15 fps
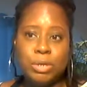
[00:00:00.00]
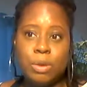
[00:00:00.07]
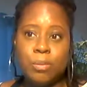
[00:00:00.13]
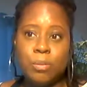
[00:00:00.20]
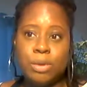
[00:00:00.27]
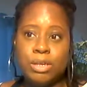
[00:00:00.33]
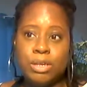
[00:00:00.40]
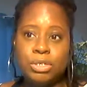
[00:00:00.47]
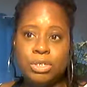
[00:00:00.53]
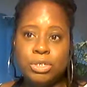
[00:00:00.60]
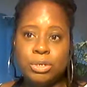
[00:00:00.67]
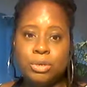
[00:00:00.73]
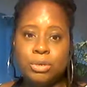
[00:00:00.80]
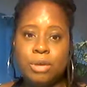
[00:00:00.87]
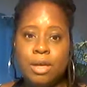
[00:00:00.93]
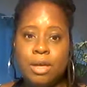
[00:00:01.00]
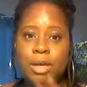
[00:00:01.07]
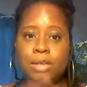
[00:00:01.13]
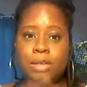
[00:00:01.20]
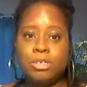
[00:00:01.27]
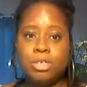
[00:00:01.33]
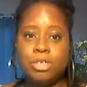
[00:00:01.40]
I'm willing to
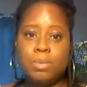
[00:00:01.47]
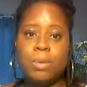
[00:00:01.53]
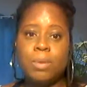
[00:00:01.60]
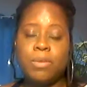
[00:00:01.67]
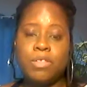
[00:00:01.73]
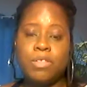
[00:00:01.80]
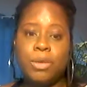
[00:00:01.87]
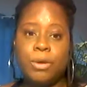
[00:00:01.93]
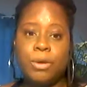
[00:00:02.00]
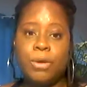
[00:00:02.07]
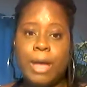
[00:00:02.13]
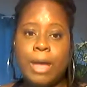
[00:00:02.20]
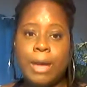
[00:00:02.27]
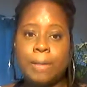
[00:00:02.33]
speak with you